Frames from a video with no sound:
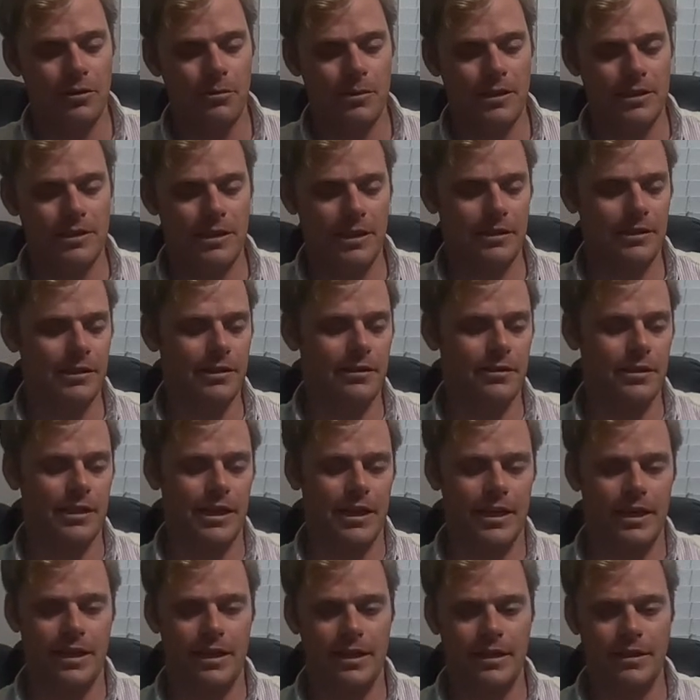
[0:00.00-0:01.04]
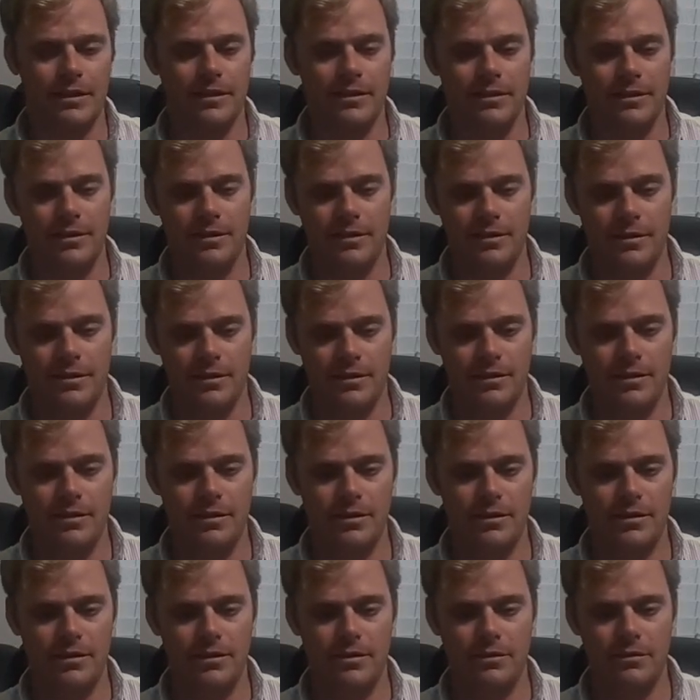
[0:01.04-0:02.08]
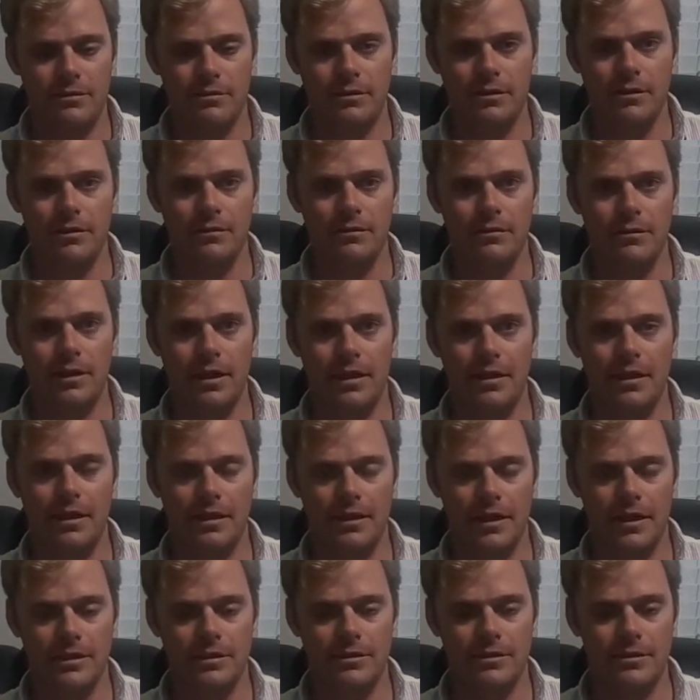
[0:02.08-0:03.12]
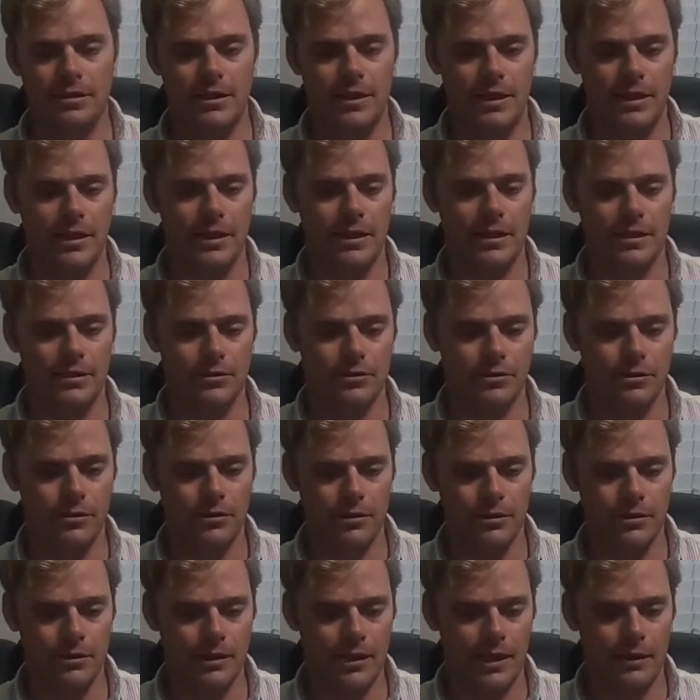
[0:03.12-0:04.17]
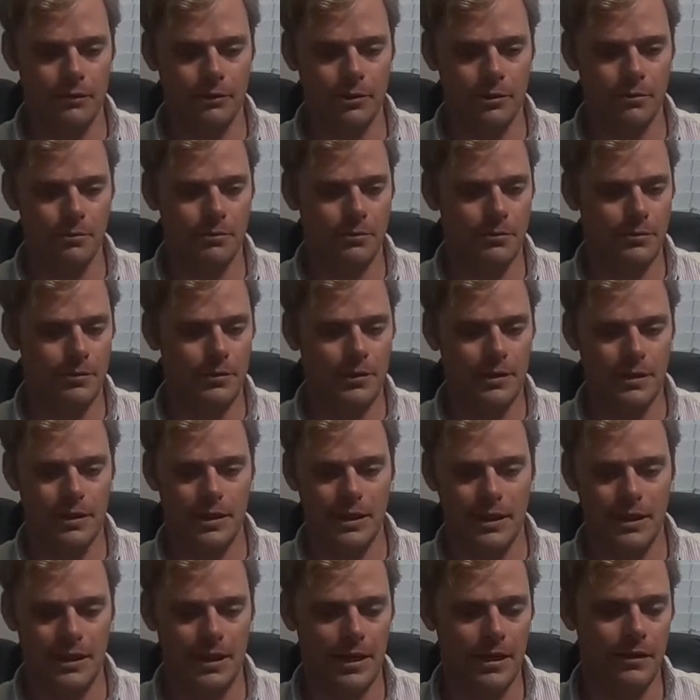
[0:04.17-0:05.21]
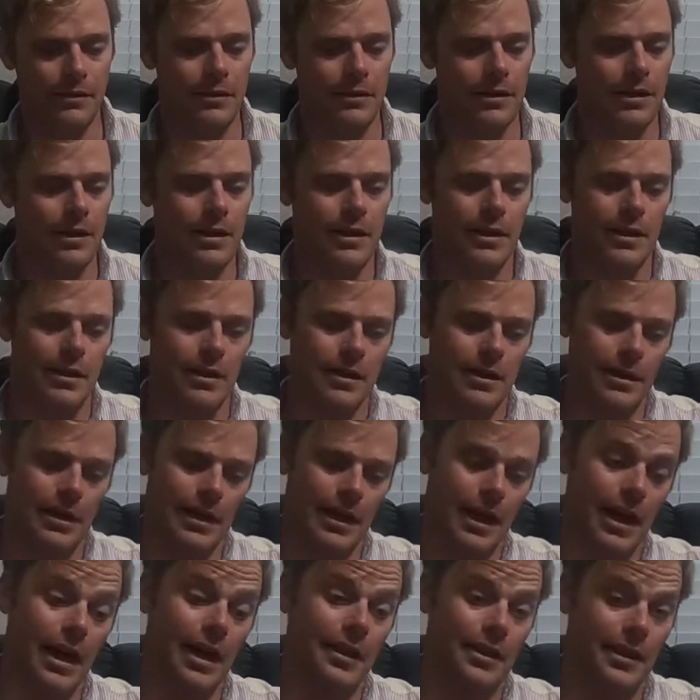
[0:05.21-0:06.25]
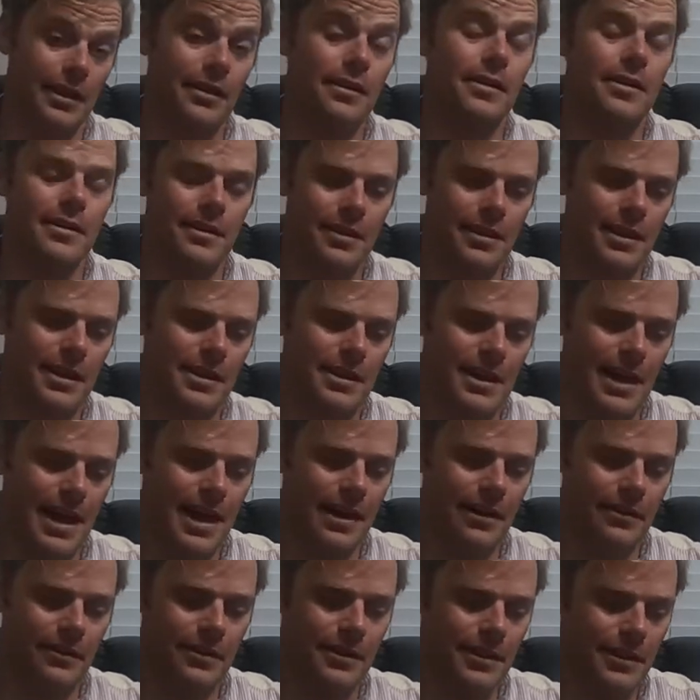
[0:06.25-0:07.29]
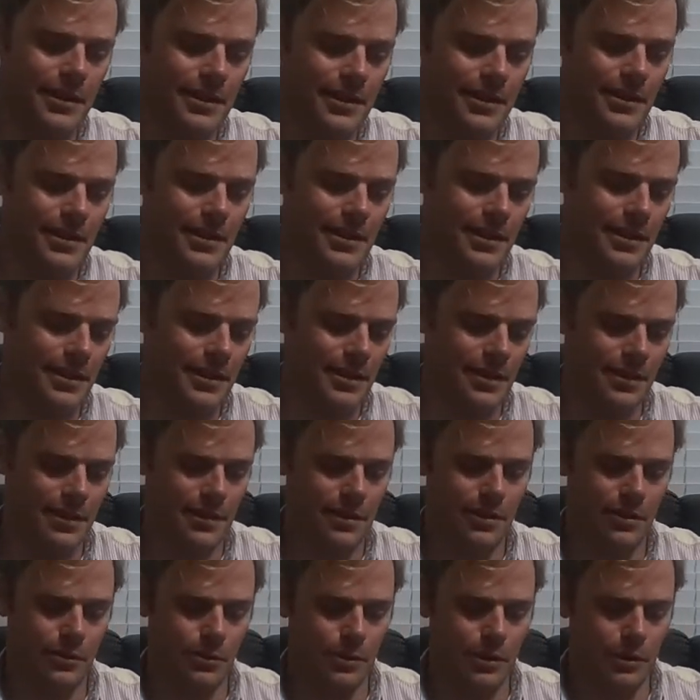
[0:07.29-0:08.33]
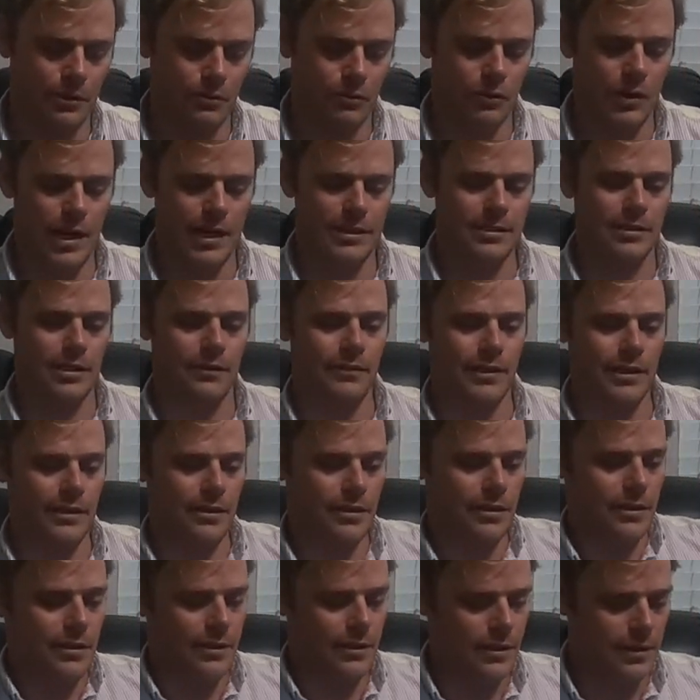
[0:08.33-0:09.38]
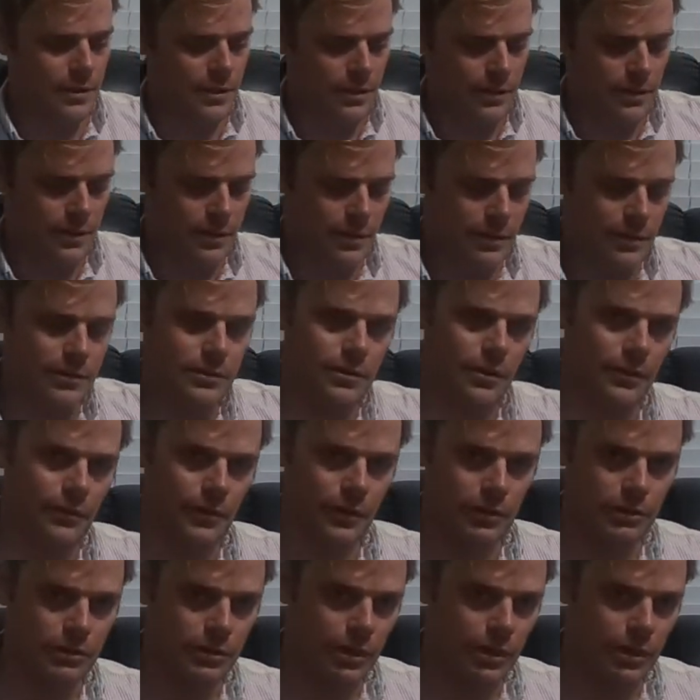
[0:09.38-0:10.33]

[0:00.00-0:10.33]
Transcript: material than, well, I think that's the controller that we're getting now, than down through the rest of it. So first